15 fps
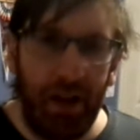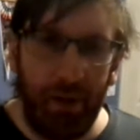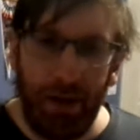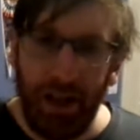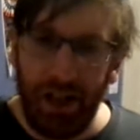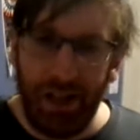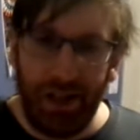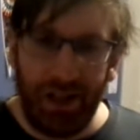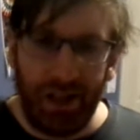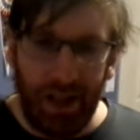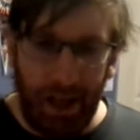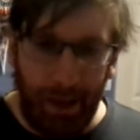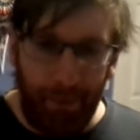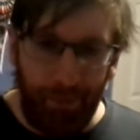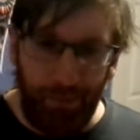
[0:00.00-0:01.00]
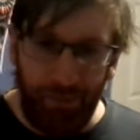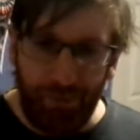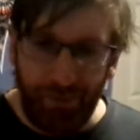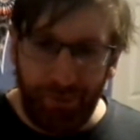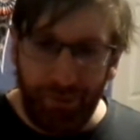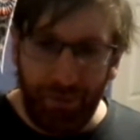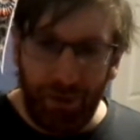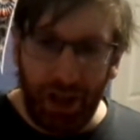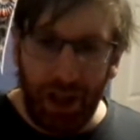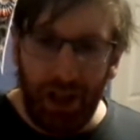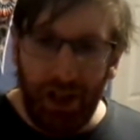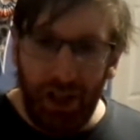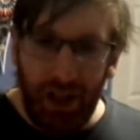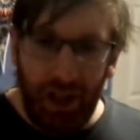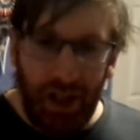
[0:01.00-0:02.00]
his um,
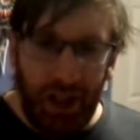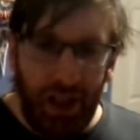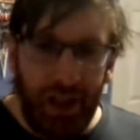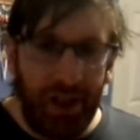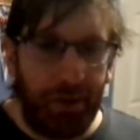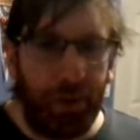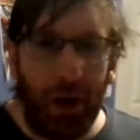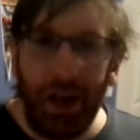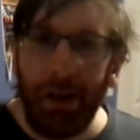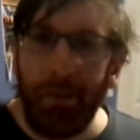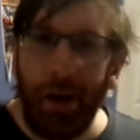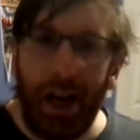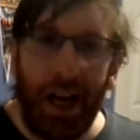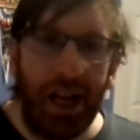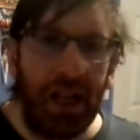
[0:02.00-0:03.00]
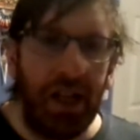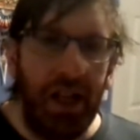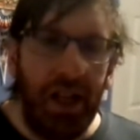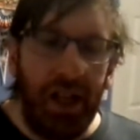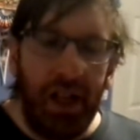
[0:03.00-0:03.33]
his running back.